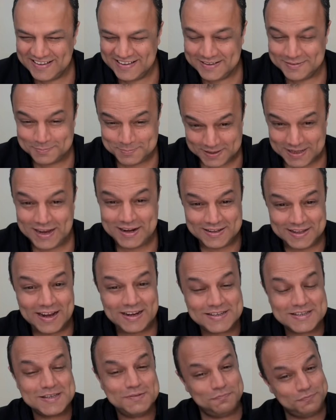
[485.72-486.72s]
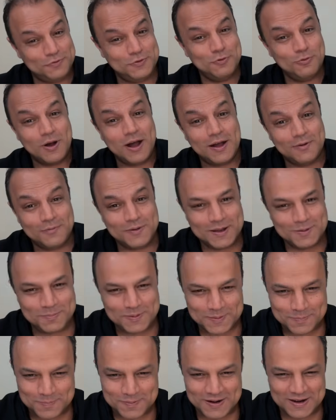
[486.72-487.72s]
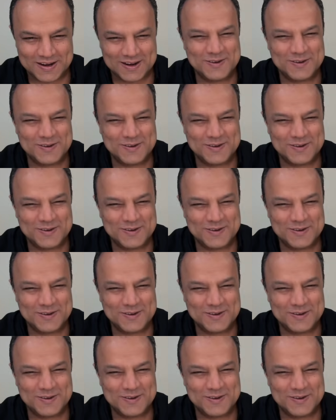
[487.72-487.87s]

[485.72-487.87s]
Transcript: That's if you are well prepared